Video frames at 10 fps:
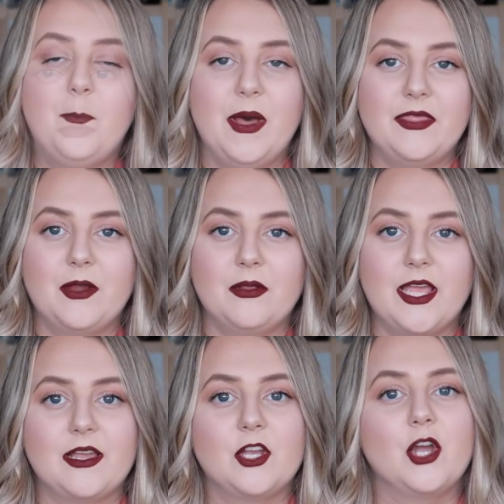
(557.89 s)
But they were
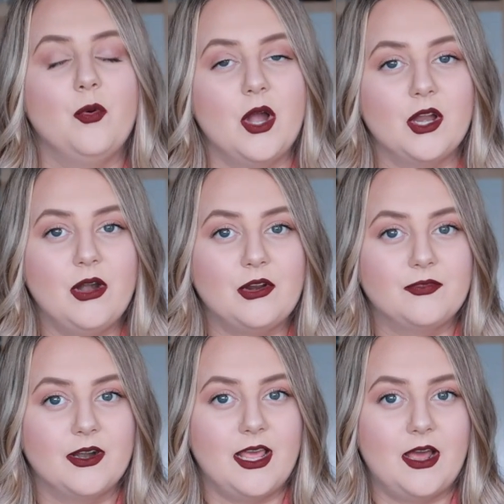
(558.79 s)
like, go walk around
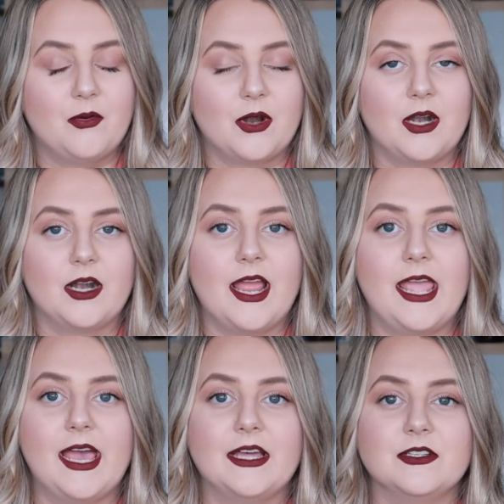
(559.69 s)
for an hour
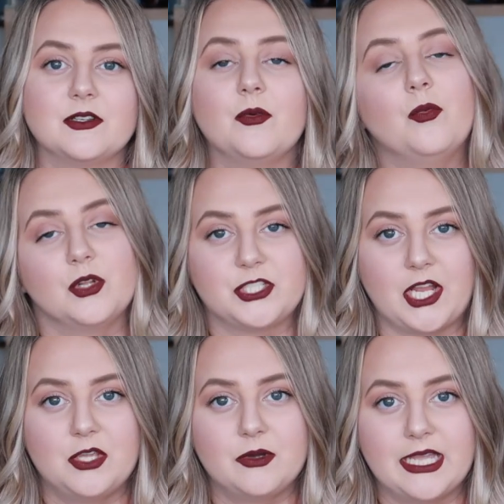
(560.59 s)
and we'll
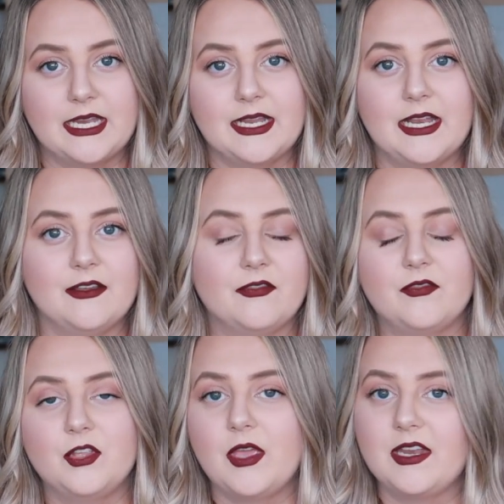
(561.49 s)
check you again, and if
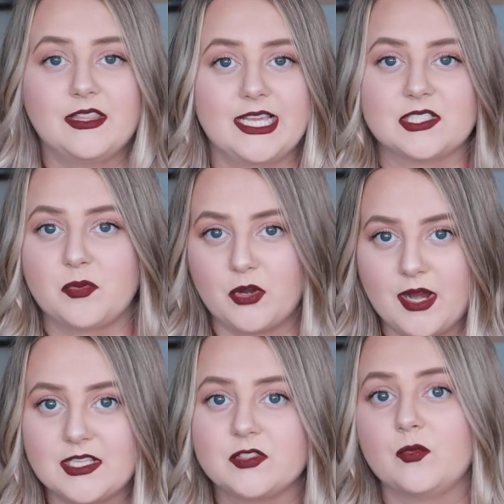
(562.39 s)
you, anything has
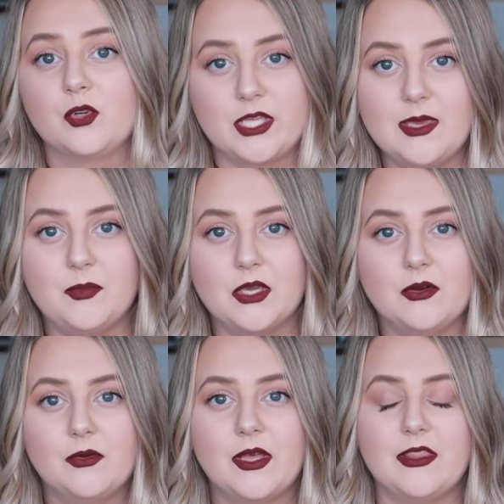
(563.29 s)
progressed, we'll keep
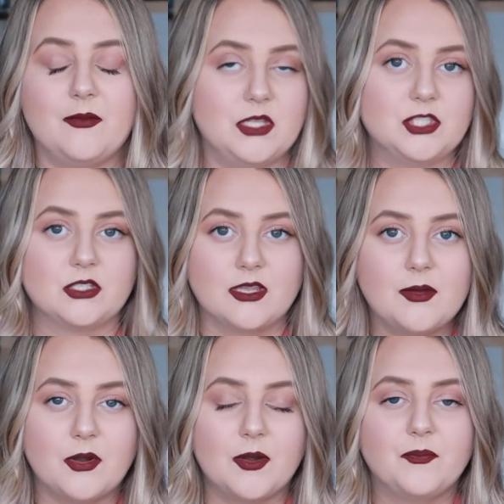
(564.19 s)
you, and that means you're in
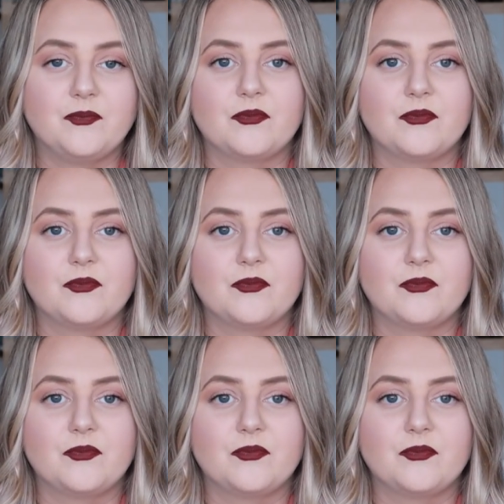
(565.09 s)
labor.